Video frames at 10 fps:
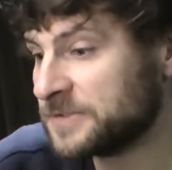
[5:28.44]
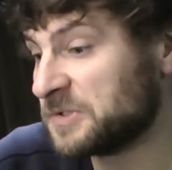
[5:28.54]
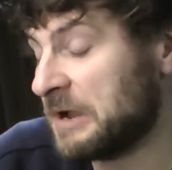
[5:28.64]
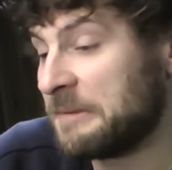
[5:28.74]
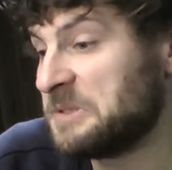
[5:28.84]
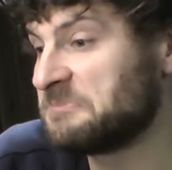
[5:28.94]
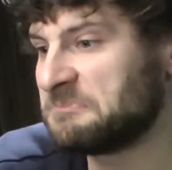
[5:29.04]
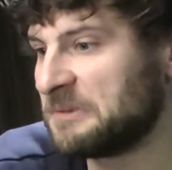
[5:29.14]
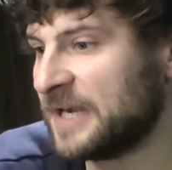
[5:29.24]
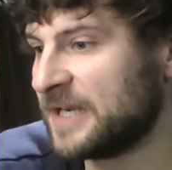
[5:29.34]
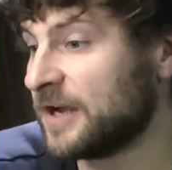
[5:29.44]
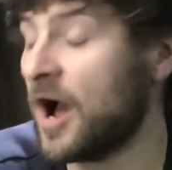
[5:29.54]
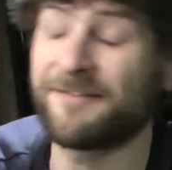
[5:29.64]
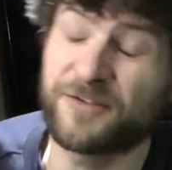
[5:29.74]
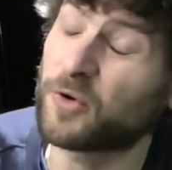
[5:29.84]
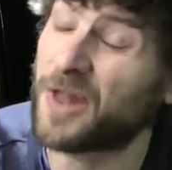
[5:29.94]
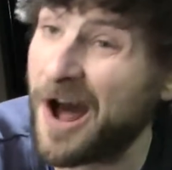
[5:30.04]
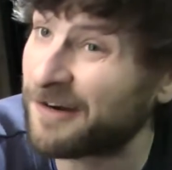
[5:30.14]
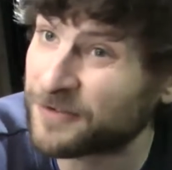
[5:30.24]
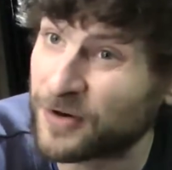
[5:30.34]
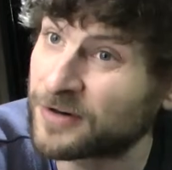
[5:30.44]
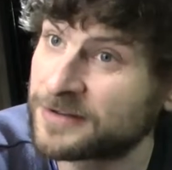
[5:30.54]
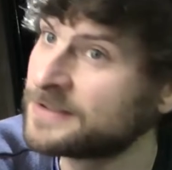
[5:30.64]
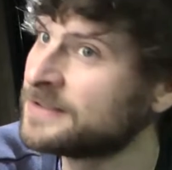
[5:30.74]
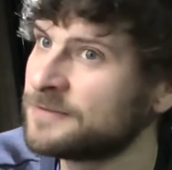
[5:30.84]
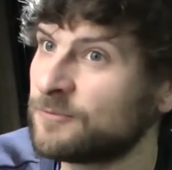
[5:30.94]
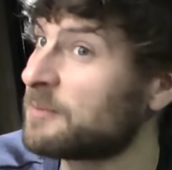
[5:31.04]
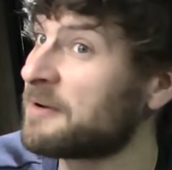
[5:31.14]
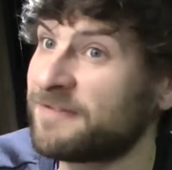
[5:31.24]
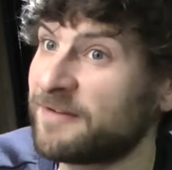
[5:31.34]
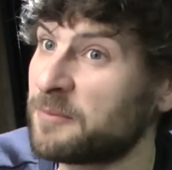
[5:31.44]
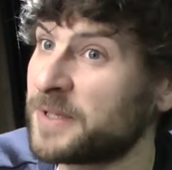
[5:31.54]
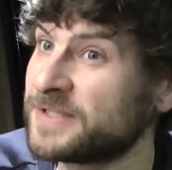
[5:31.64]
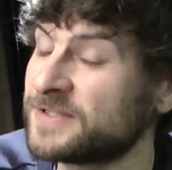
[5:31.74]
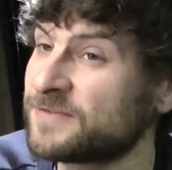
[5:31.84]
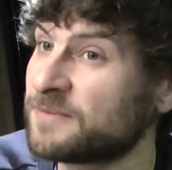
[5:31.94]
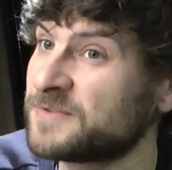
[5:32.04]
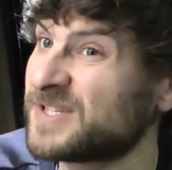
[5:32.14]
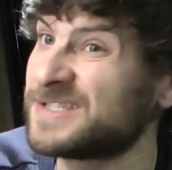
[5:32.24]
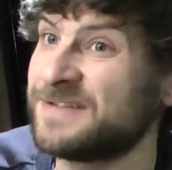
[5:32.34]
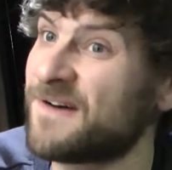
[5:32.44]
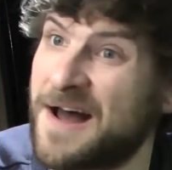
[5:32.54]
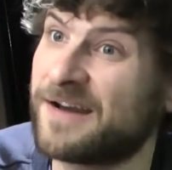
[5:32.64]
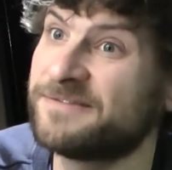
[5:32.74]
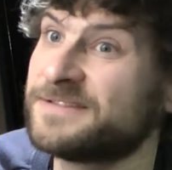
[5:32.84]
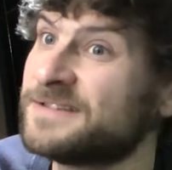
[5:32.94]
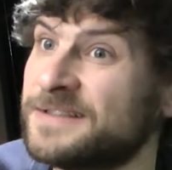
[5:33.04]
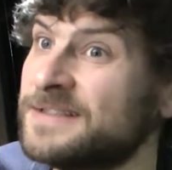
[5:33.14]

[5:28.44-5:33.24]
So, I mean, I have an old Hoffner, one of my favorite basses from sixty-five.